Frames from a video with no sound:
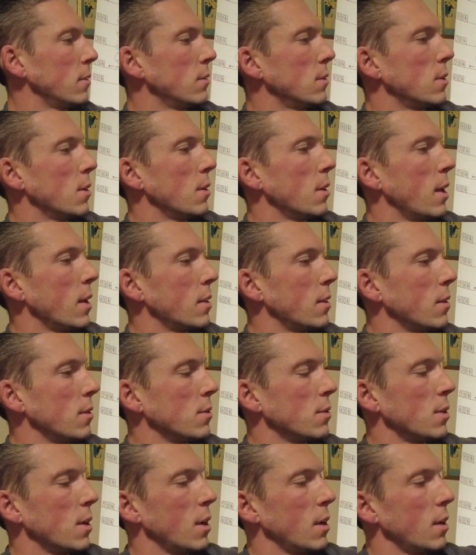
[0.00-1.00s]
So like
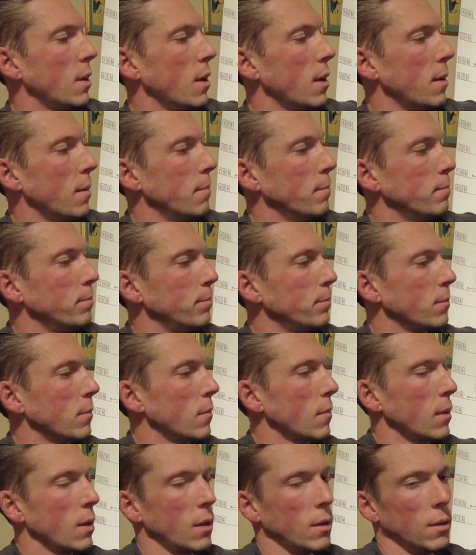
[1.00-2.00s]
there's
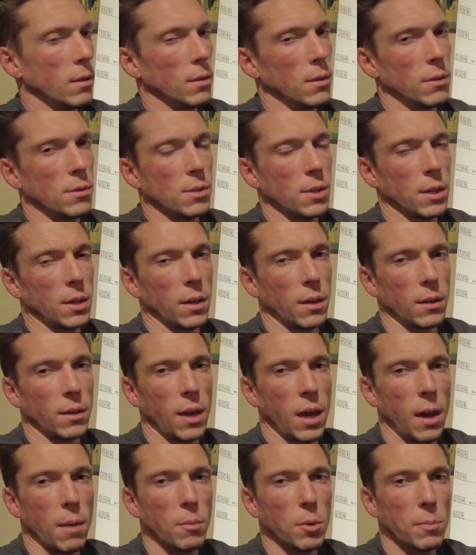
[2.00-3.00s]
like a
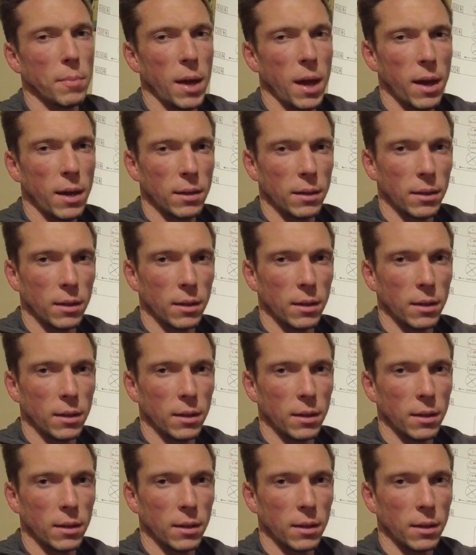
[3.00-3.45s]
camelback,